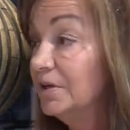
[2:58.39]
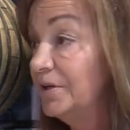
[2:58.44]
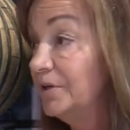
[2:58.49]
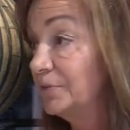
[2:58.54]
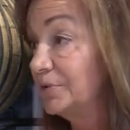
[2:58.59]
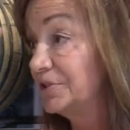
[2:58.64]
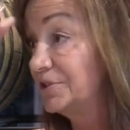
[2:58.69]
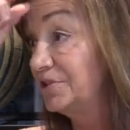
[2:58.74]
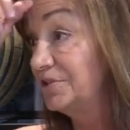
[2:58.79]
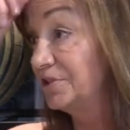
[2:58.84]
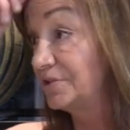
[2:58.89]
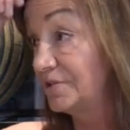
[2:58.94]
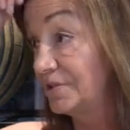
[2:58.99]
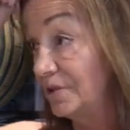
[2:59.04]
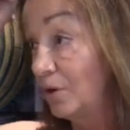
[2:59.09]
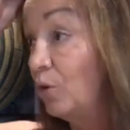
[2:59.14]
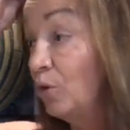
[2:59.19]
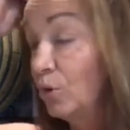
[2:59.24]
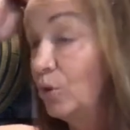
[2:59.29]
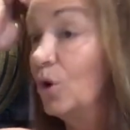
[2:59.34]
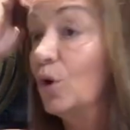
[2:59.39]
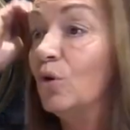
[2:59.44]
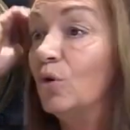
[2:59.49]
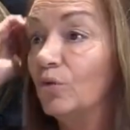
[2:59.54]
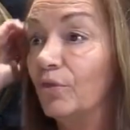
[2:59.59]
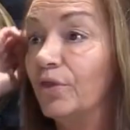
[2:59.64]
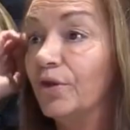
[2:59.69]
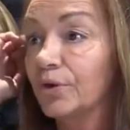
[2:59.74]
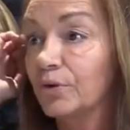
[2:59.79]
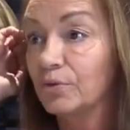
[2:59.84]
It was just the whole
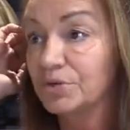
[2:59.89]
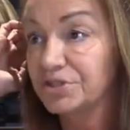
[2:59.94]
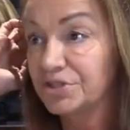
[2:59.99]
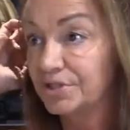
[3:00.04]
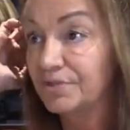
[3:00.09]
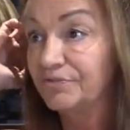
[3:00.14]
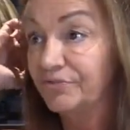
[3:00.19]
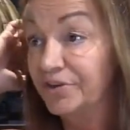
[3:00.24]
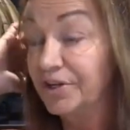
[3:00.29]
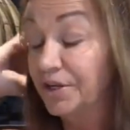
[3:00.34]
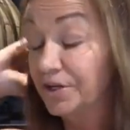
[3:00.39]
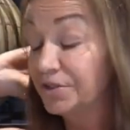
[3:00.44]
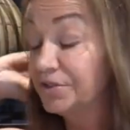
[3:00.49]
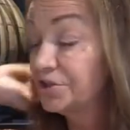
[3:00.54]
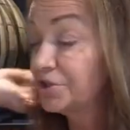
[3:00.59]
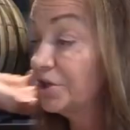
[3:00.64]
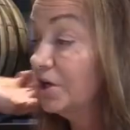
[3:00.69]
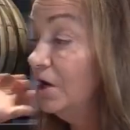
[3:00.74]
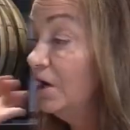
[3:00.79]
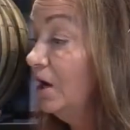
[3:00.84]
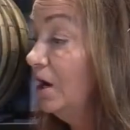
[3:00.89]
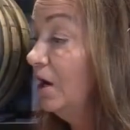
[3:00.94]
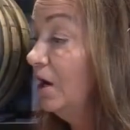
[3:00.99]
goal there was to finish.